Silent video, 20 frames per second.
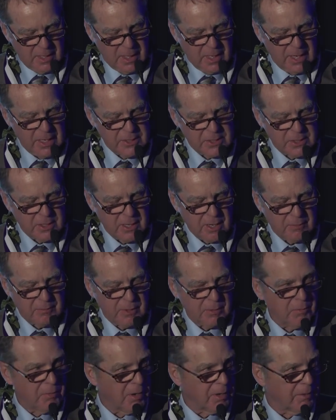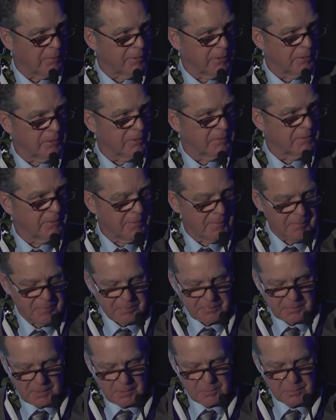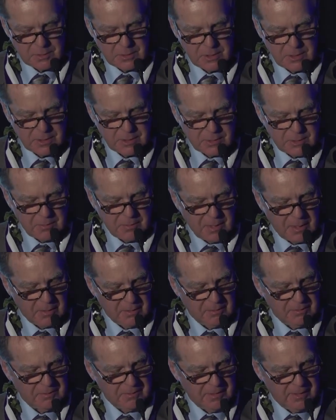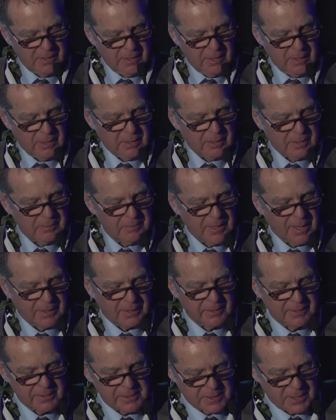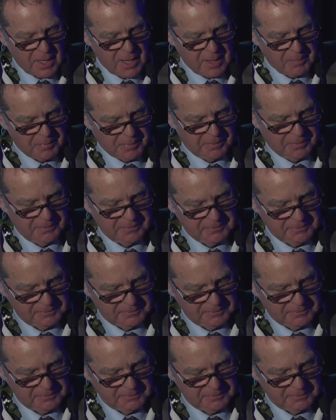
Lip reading: Each and every one of you was instrumental in making this happen.